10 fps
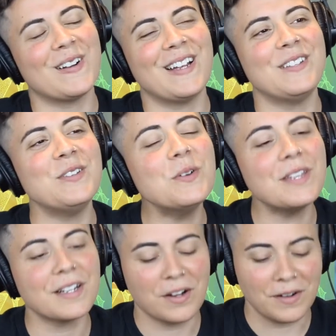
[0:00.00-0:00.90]
I knew
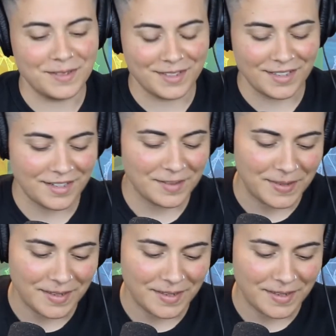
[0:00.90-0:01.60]
that card was going to come